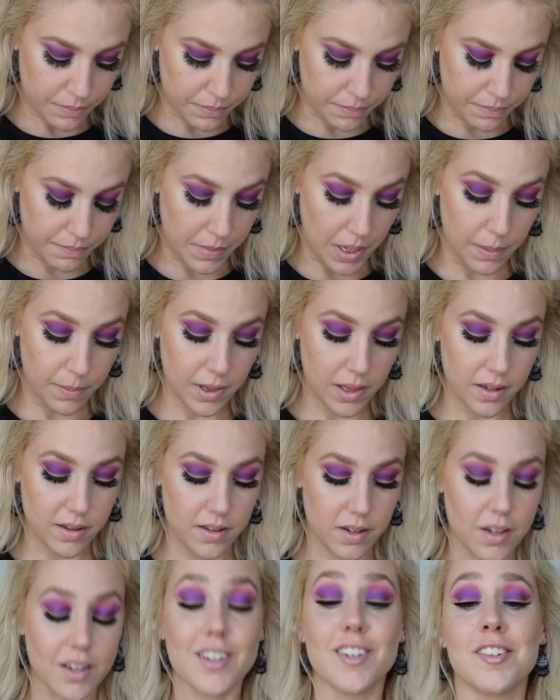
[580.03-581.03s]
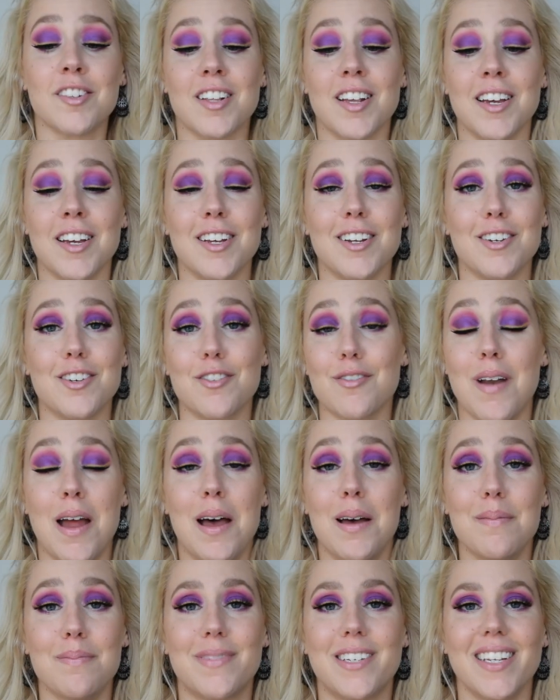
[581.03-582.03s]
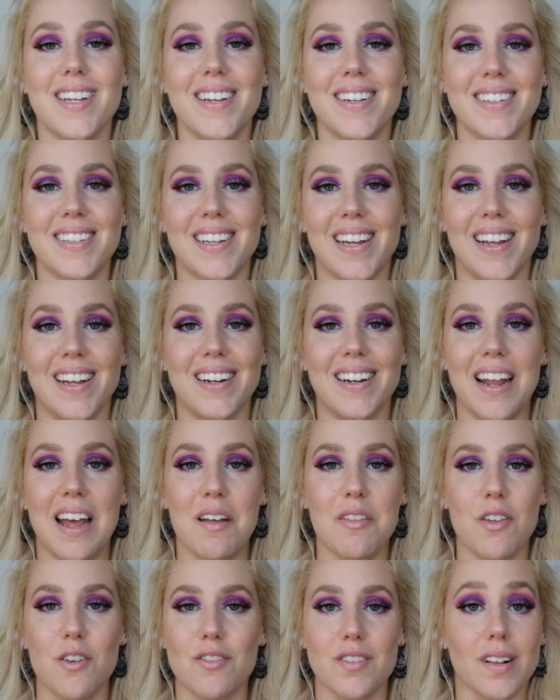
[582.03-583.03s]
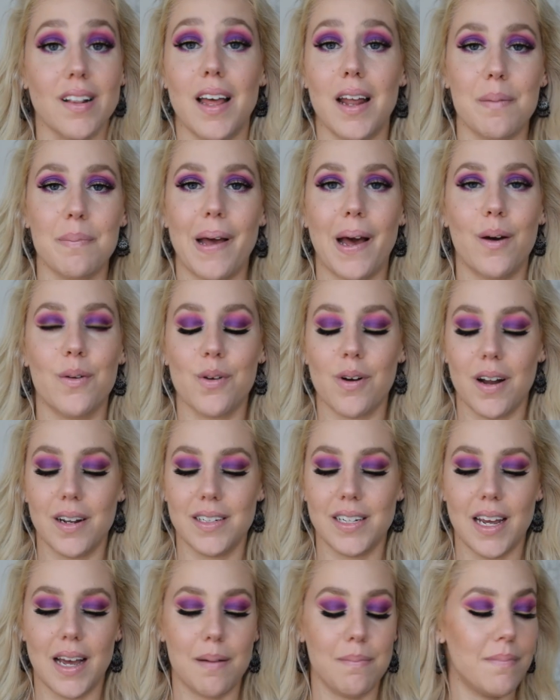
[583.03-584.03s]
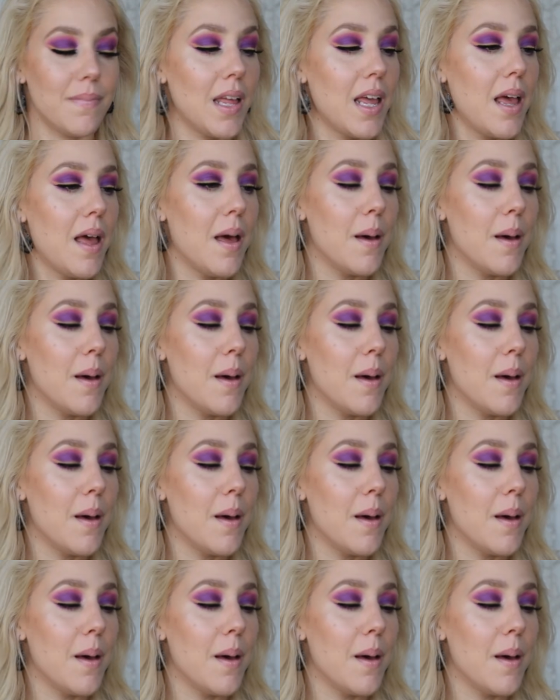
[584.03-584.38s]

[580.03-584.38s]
Maybe that's because I dropped it and now there's a lot of powder on top.